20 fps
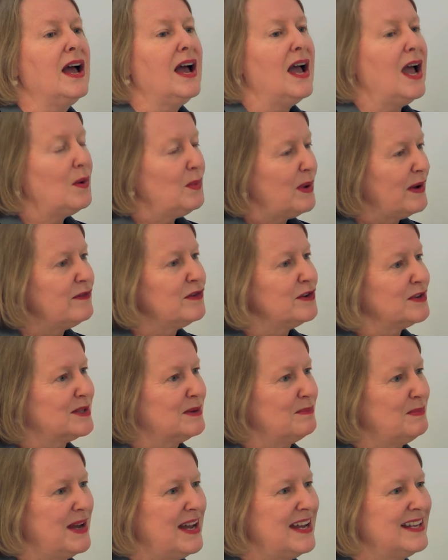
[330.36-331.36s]
However, as
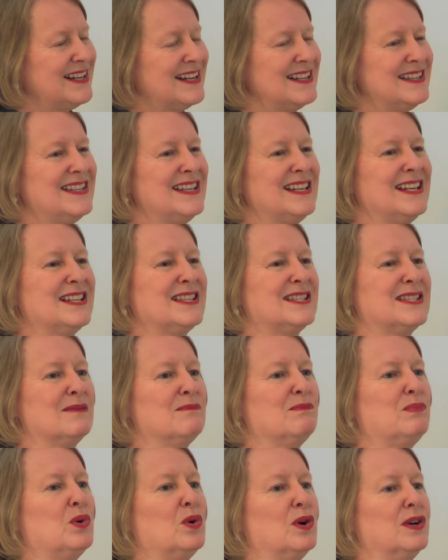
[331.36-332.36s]
a bank, I think it's
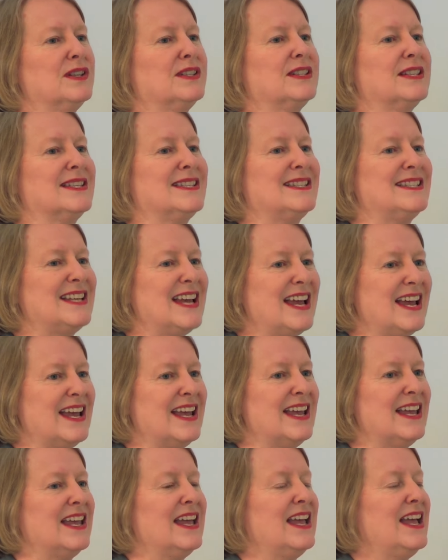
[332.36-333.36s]
important to
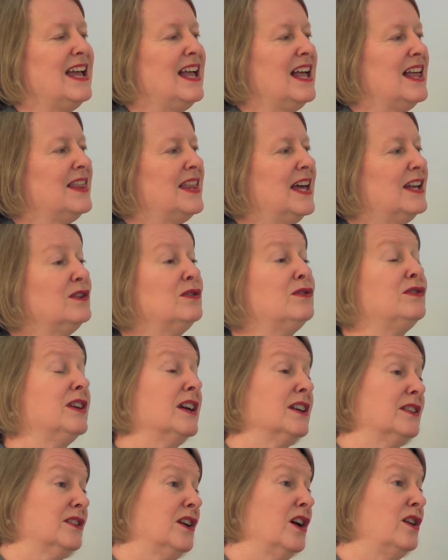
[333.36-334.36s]
say that new
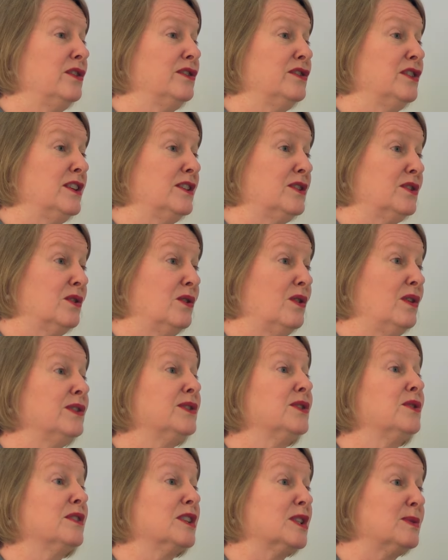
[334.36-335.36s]
technologies
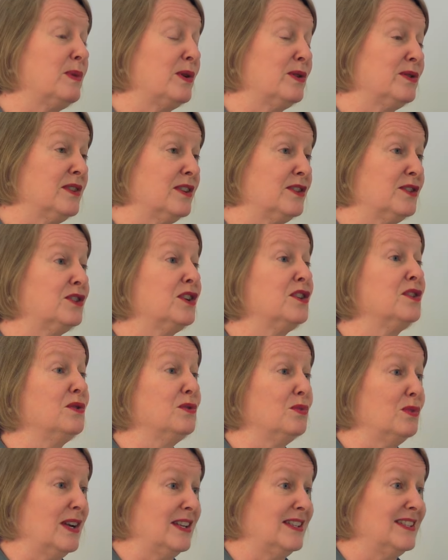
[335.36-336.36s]
also expose us to
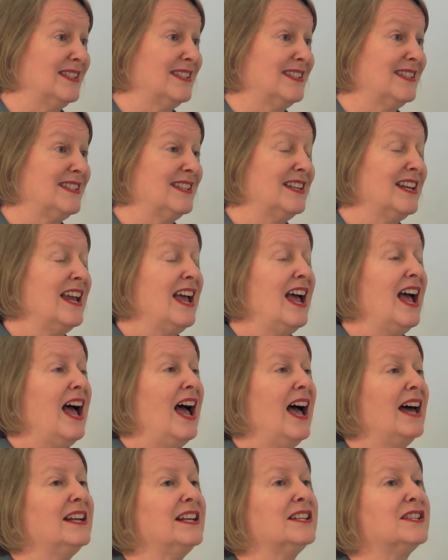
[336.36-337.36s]
new risks.
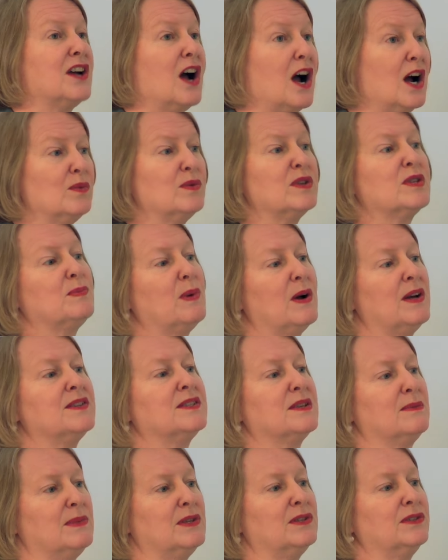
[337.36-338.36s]
And it's our
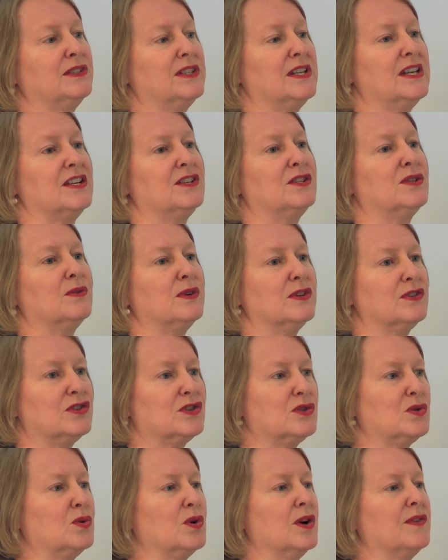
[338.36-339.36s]
responsibility to
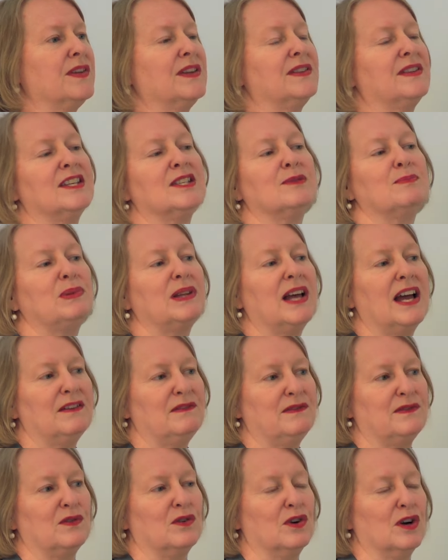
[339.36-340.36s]
ensure that these
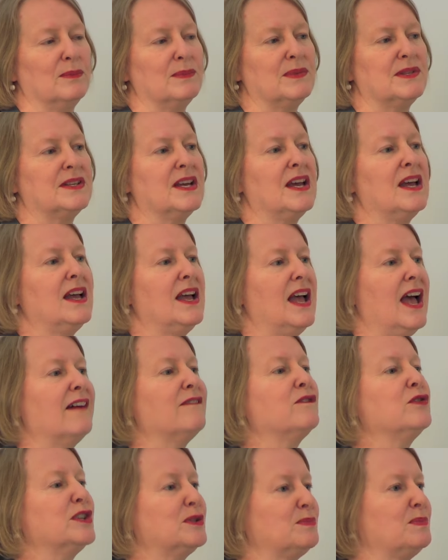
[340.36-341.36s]
platforms
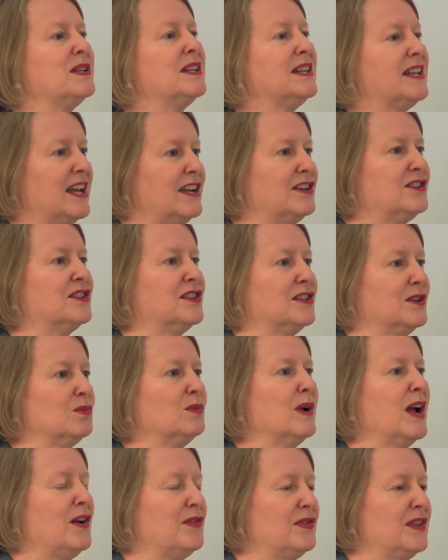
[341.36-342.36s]
have risk mitigation
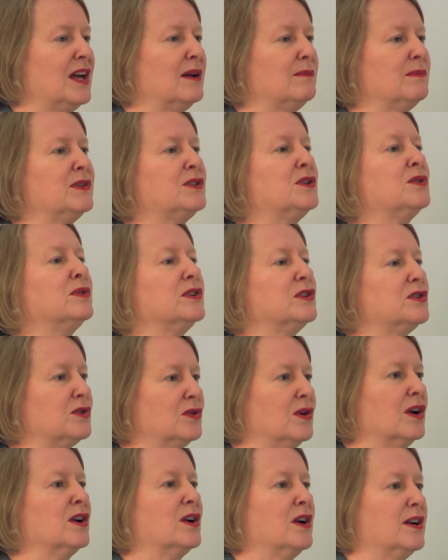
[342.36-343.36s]
around them to
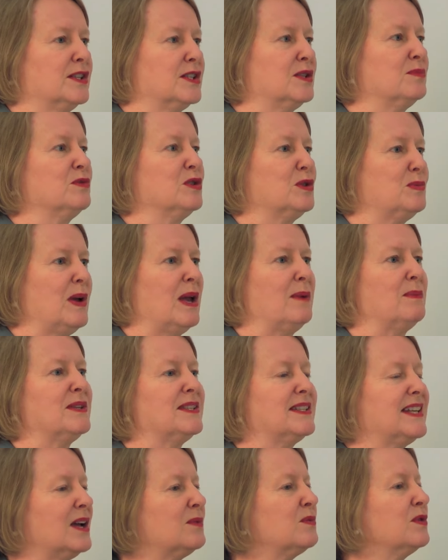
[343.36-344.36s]
ensure our customers'
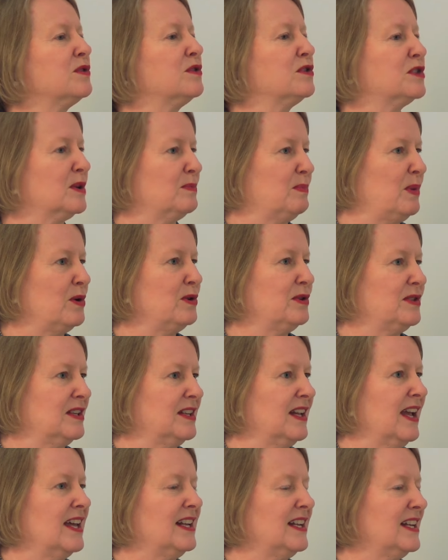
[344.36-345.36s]
payments get where they're supposed to
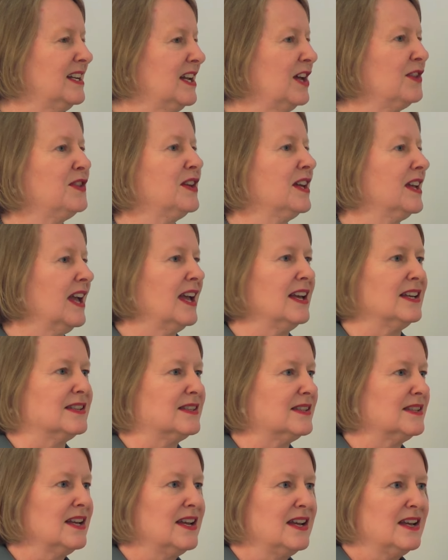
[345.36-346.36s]
get and nothing
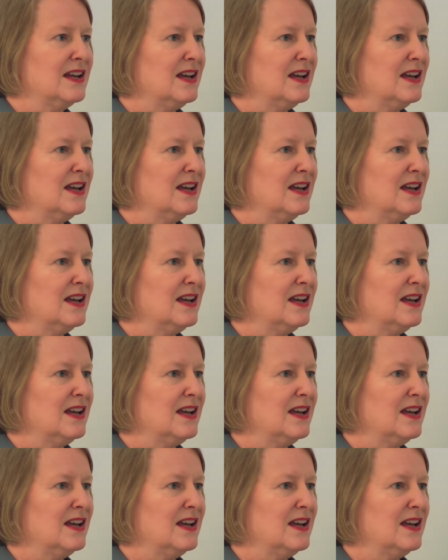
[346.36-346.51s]
has